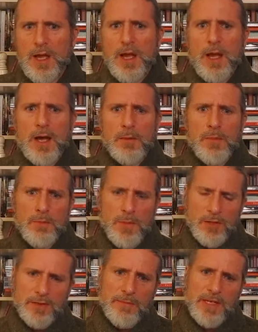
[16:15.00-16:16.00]
uh, but
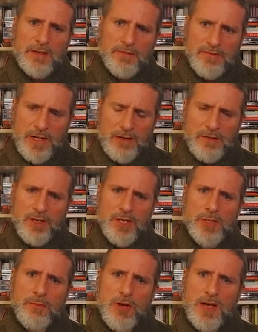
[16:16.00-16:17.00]
Malta being a very very
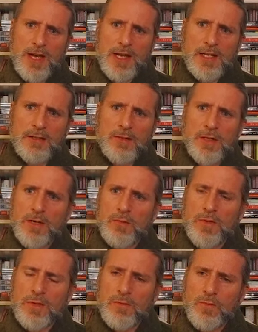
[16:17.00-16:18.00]
small island uh,
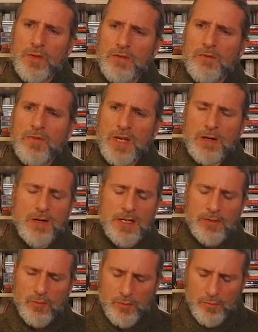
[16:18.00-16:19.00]
with a, with a very
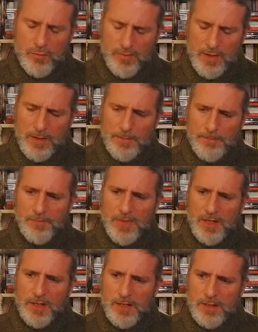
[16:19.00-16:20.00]
sort of um,
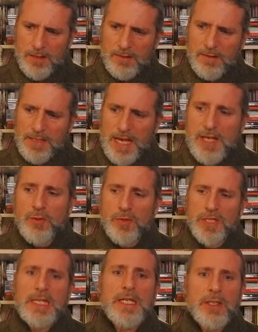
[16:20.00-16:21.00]
uh,
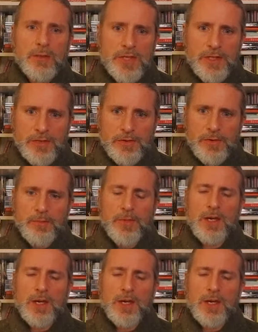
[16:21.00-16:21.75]
tenuous ecosystem,